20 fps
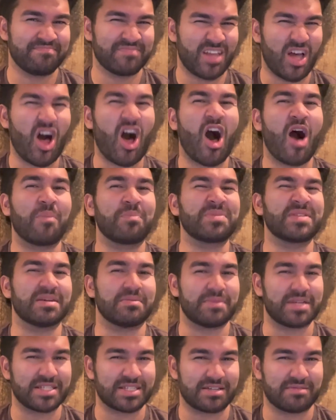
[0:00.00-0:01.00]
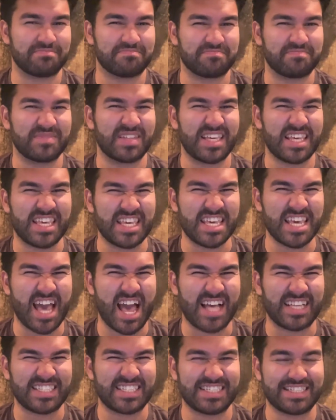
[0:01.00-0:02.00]
Optimism.
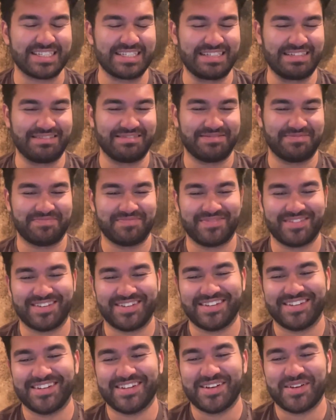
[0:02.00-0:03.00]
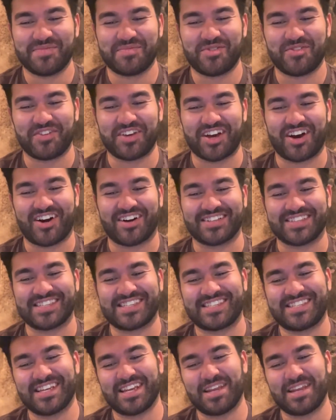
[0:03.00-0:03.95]
Yes. Moving on. City